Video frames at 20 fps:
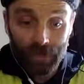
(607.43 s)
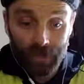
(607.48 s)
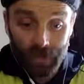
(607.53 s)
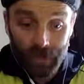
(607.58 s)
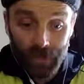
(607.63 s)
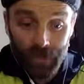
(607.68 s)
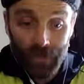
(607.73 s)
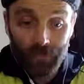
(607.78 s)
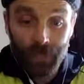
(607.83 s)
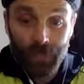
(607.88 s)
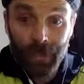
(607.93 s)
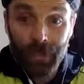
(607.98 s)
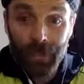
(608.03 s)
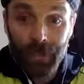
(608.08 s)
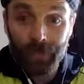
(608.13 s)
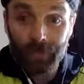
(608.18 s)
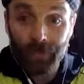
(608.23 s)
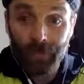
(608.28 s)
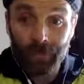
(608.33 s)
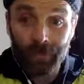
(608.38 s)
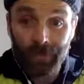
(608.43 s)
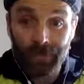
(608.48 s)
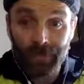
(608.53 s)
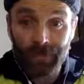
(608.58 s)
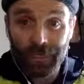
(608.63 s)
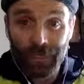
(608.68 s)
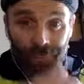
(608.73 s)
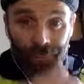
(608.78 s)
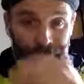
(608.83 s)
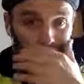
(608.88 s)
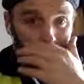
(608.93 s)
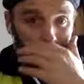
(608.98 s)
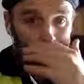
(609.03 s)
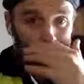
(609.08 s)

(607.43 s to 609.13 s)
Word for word: a time when the Bible didn't have